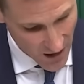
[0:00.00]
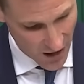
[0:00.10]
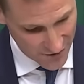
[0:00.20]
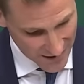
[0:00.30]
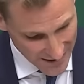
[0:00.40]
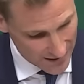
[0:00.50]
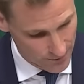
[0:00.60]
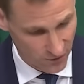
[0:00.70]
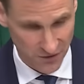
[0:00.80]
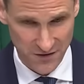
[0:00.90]
of illegal
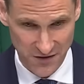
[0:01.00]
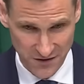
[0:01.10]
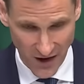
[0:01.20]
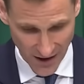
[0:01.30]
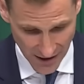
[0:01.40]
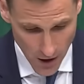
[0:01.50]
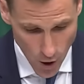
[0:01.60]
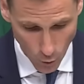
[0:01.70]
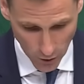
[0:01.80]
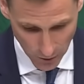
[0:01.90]
immigrants to stay
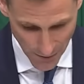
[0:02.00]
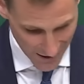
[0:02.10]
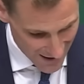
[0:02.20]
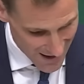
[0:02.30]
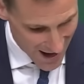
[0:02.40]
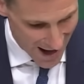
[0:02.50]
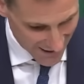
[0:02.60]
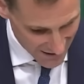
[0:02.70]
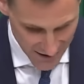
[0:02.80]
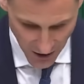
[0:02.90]
will be
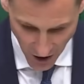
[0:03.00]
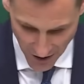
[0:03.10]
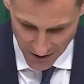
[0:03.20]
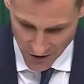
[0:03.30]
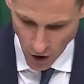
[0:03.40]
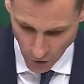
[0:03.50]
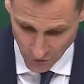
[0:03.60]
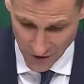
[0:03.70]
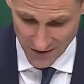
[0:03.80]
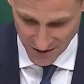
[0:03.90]
any kind
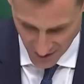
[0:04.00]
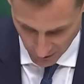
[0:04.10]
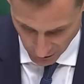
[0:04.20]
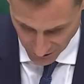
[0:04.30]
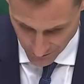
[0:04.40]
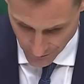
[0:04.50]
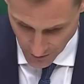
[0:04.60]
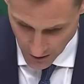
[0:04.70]
of deterrent?